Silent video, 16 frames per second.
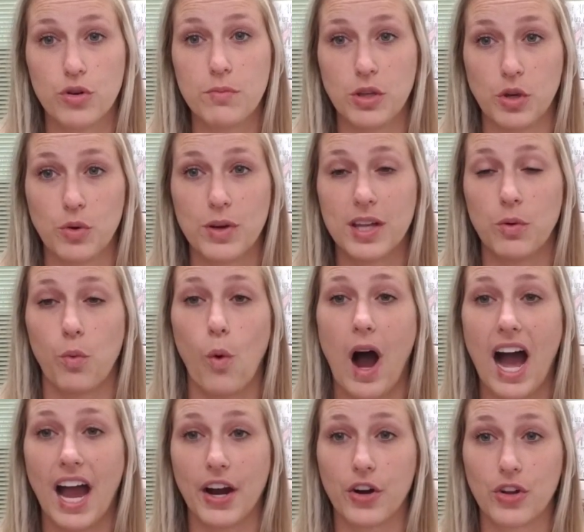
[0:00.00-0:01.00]
you can
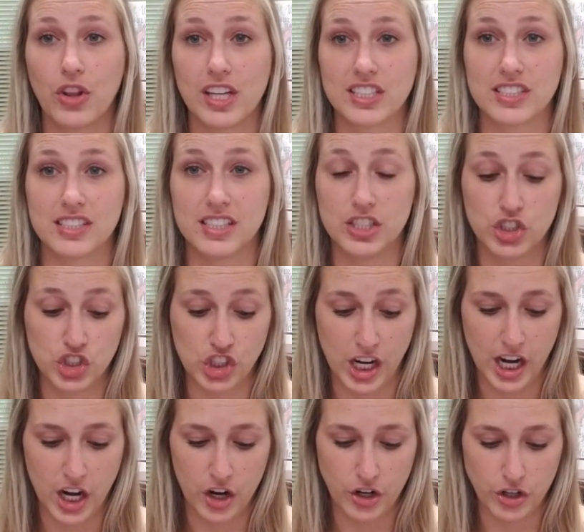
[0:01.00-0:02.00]
wirelessly share
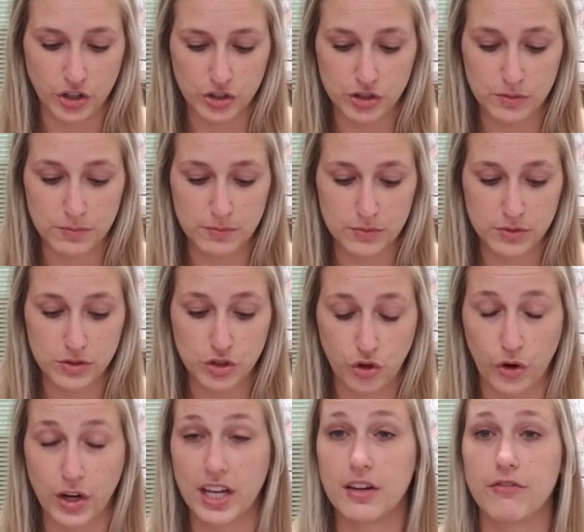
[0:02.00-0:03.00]
your
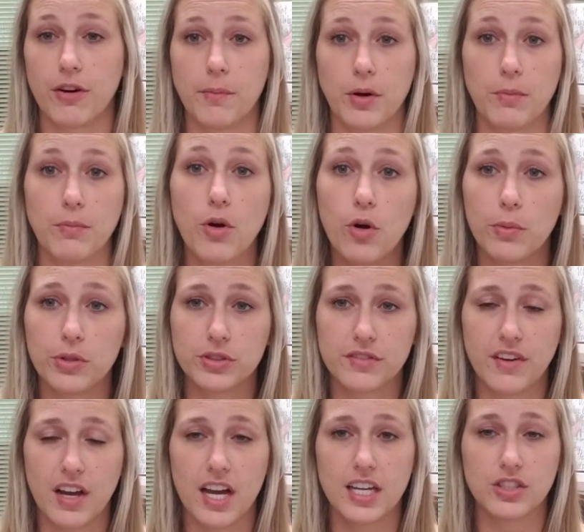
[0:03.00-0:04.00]
screen from your mobile
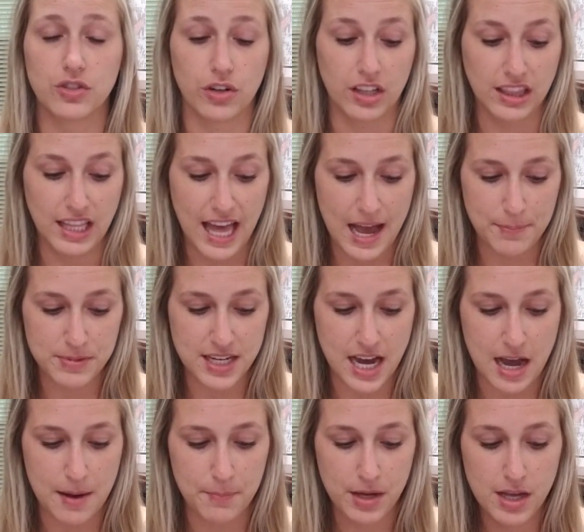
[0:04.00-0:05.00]
device or a
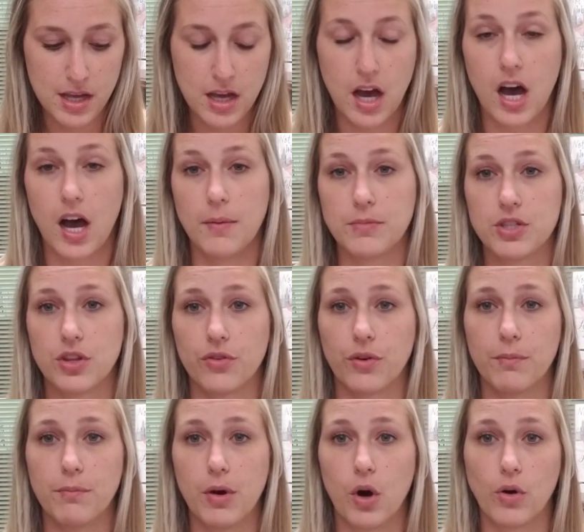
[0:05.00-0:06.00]
laptop um, to the
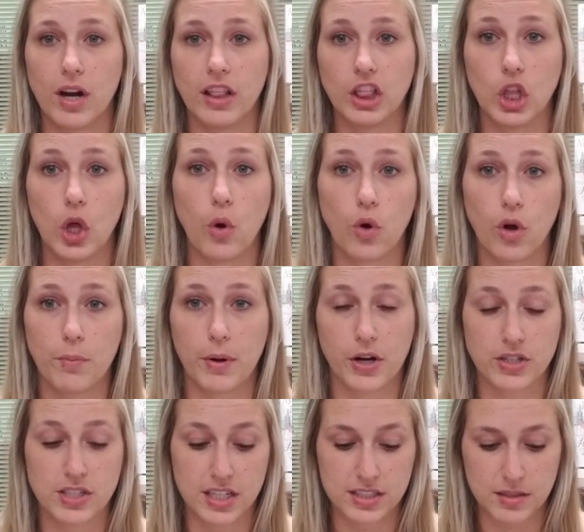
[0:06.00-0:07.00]
remote and local
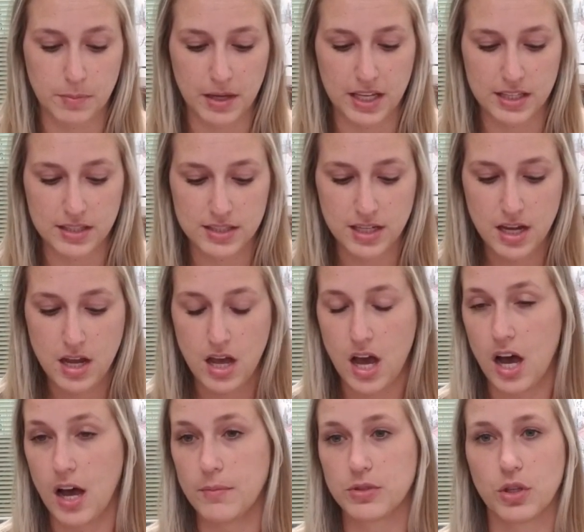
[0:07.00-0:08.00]
participants.
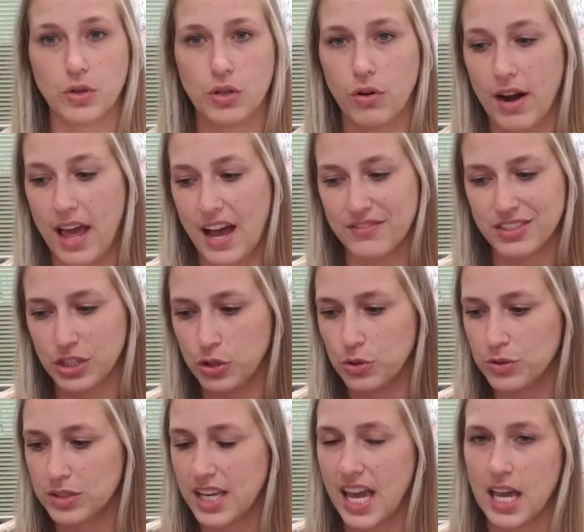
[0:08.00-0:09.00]
Um, so you don't have to use
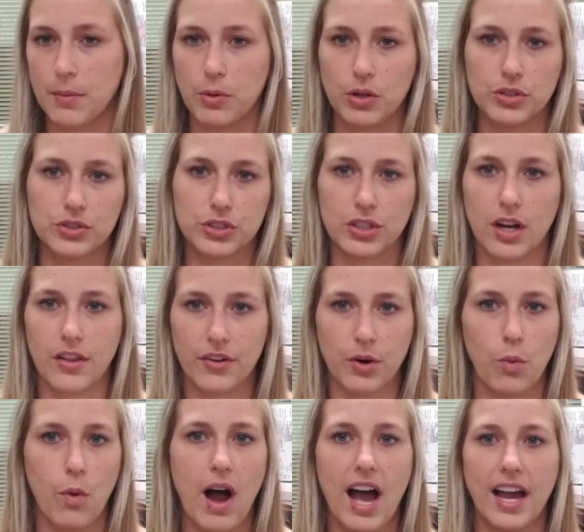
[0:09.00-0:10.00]
cables or other
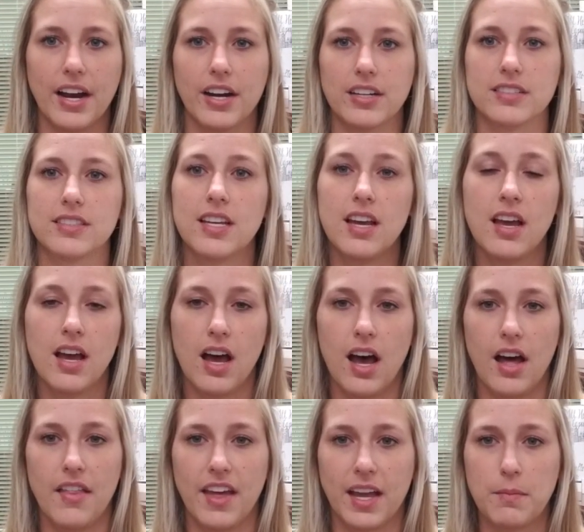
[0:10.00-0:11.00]
wires uh,
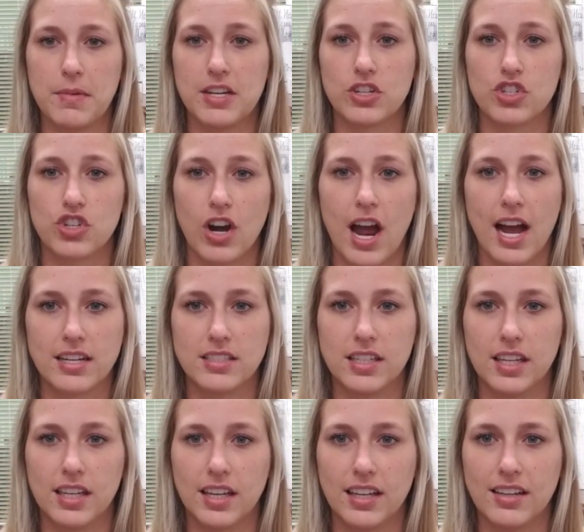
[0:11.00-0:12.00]
that can be
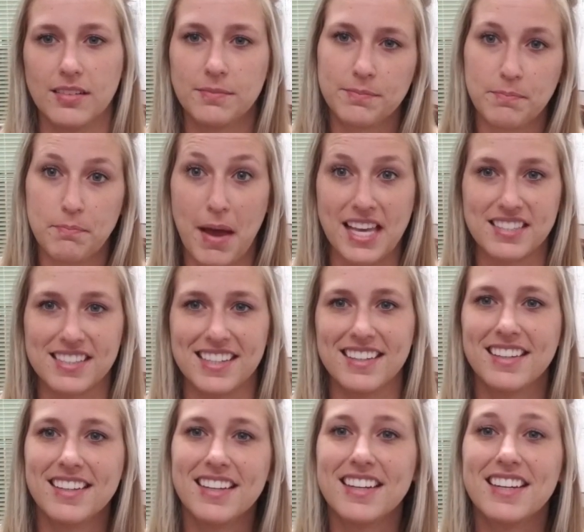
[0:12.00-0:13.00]
distracting and messy.
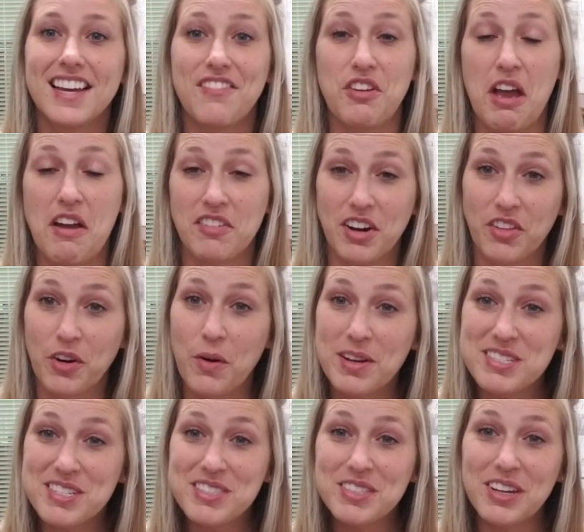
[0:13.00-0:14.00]
If you have any other
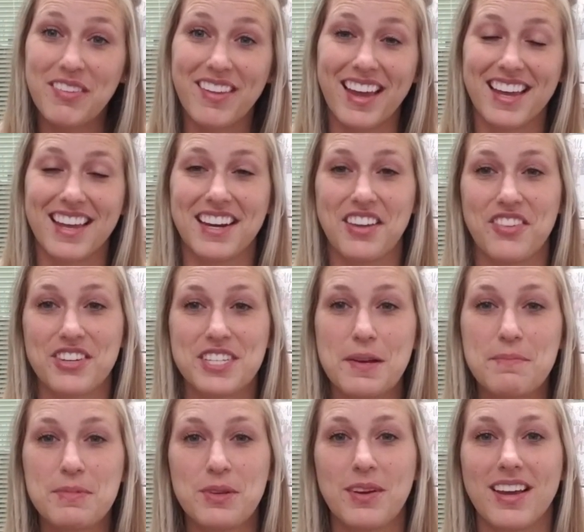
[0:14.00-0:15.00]
questions or you'd like any other
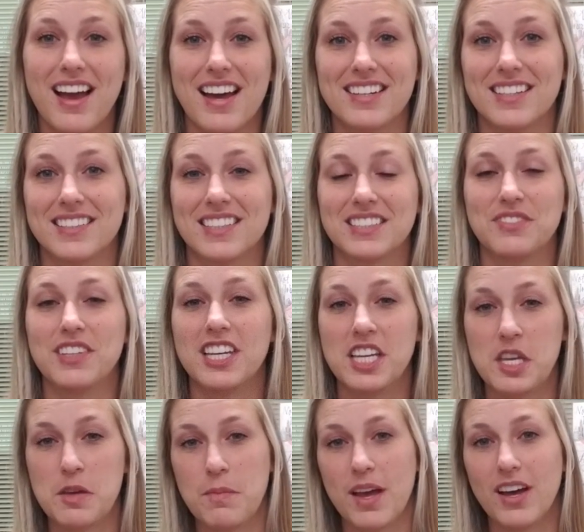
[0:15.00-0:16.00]
tips, you can contact us via
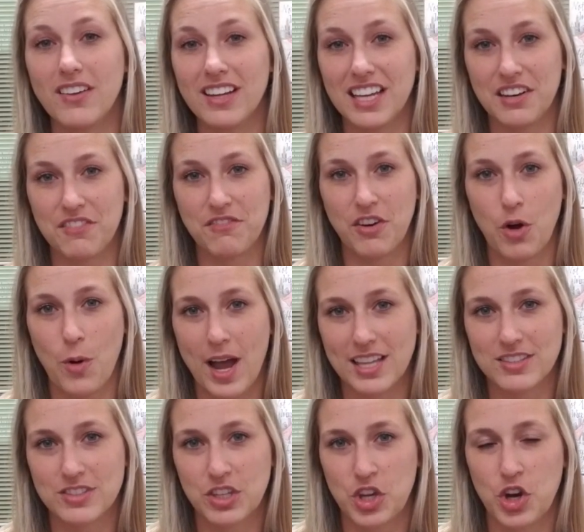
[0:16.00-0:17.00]
email, info at
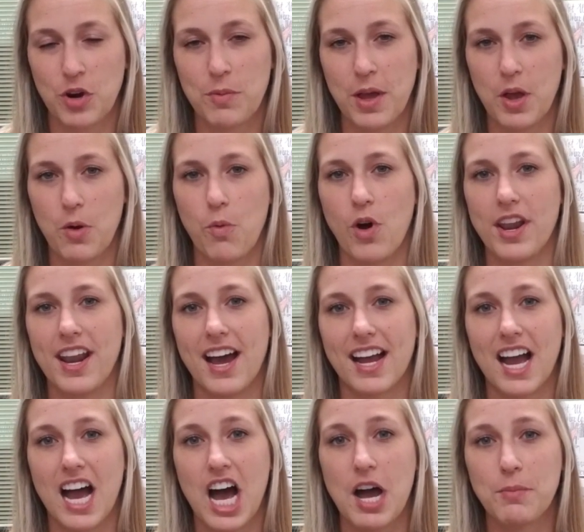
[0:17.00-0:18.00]
secure pay one dot
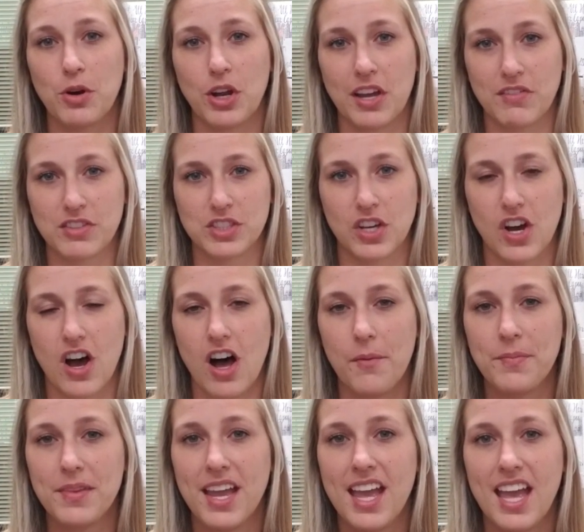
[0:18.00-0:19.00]
com, or give us a call,
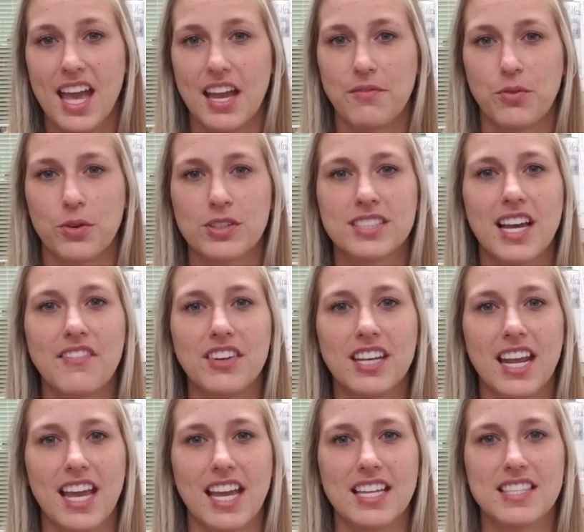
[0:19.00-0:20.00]
eight four seven,
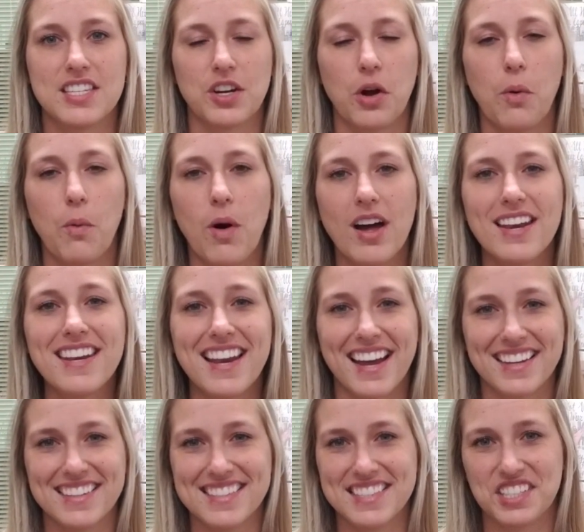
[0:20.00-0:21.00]
eight zero one,
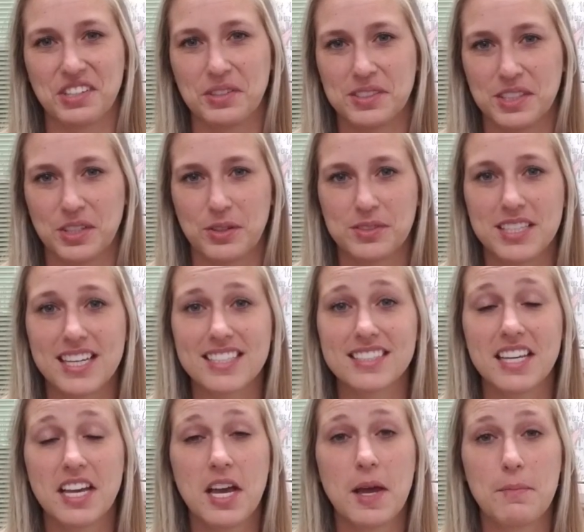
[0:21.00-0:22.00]
nine zero zero six.
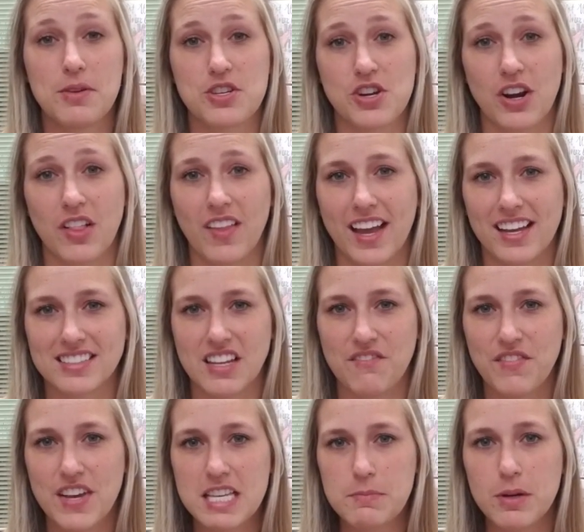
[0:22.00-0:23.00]
Be sure to like us on
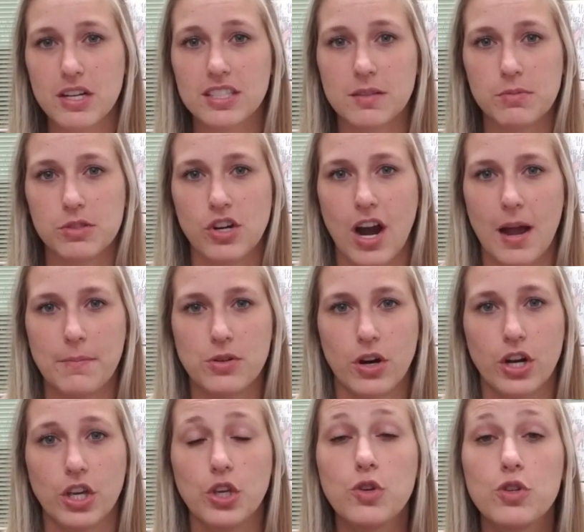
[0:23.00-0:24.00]
Facebook, subscribe to our
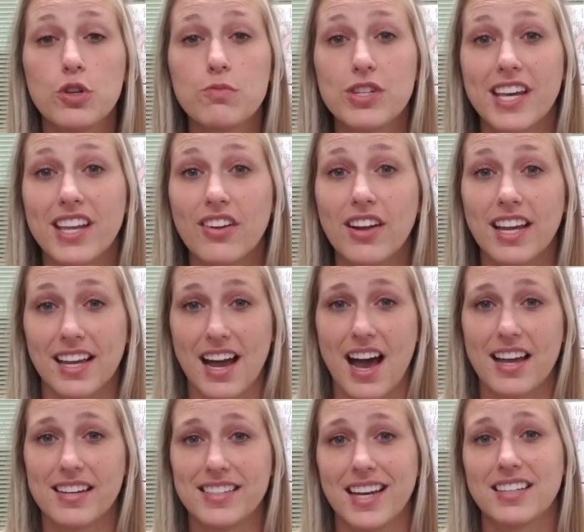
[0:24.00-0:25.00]
YouTube channel, and
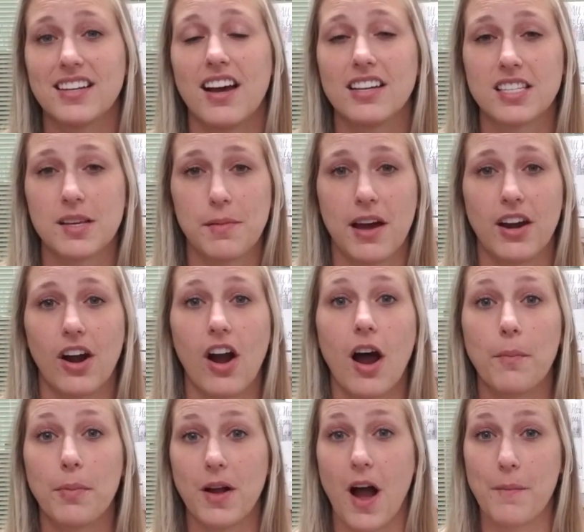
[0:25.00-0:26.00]
contact us about our
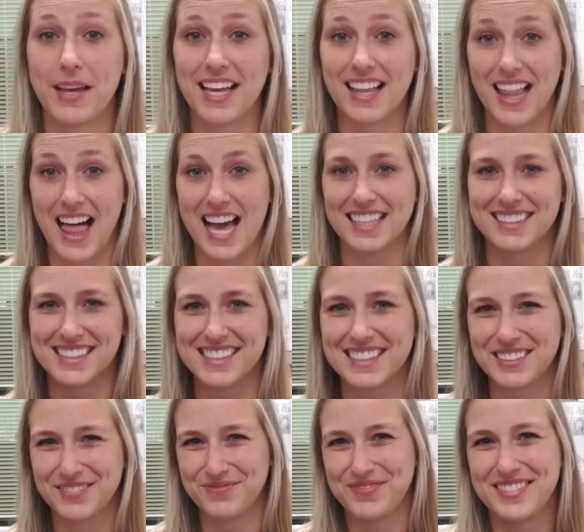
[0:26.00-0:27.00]
upcoming classes.
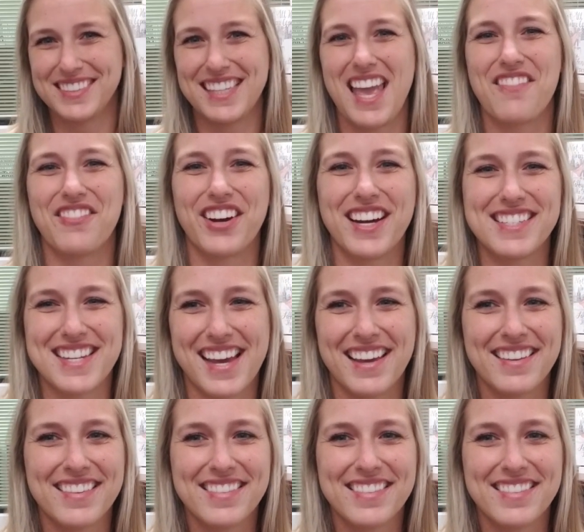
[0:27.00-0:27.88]
Have a great day.